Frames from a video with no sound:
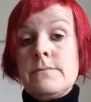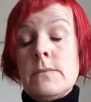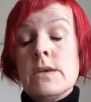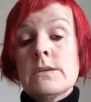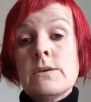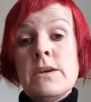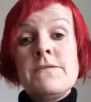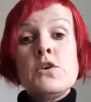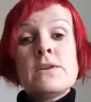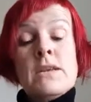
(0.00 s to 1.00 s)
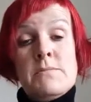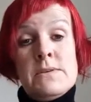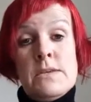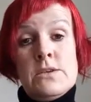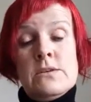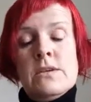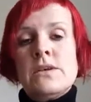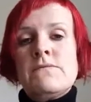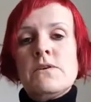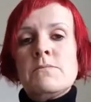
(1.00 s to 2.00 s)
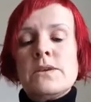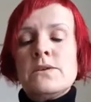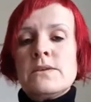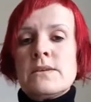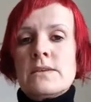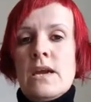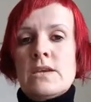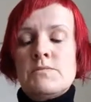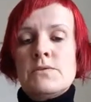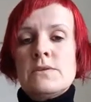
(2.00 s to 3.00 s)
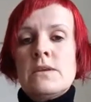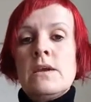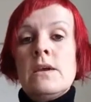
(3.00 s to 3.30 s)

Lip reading: So if you're in that position and you've not been using sketchbooks